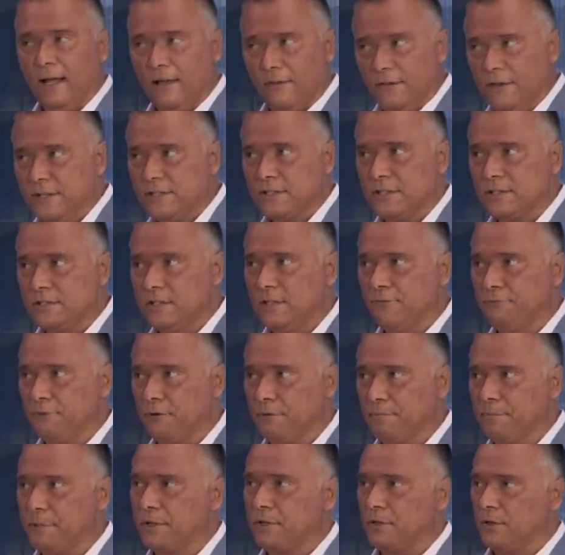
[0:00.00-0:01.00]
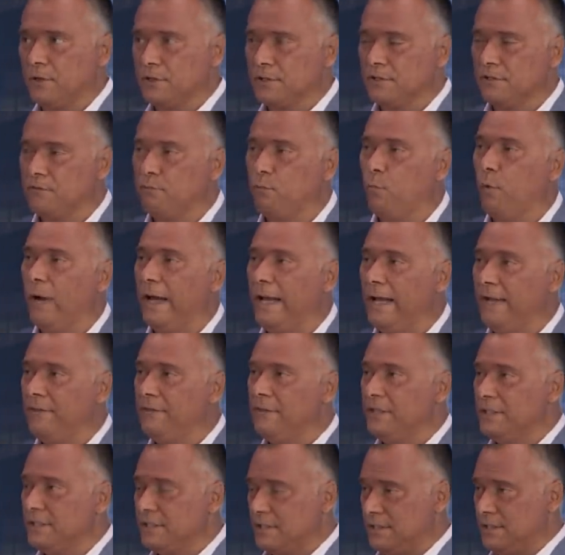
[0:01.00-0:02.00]
This is different because of where
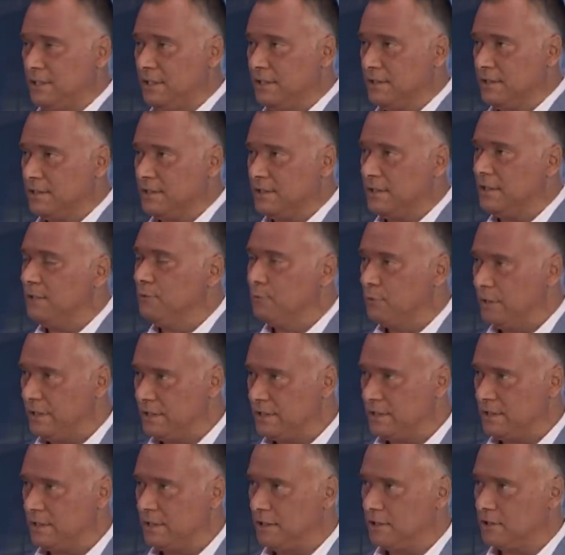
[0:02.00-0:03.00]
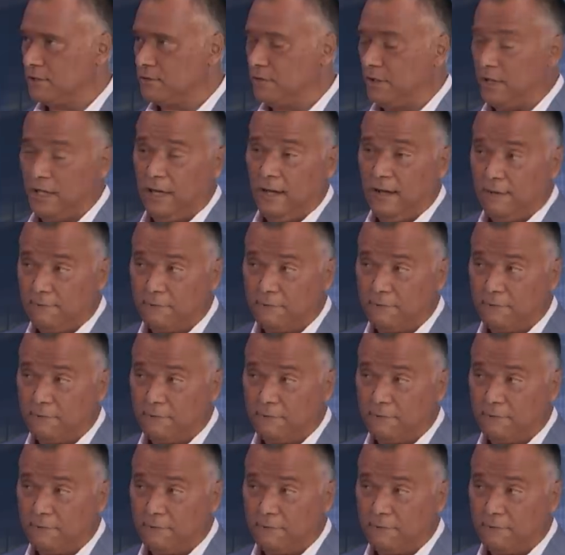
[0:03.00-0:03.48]
this sits in recent history.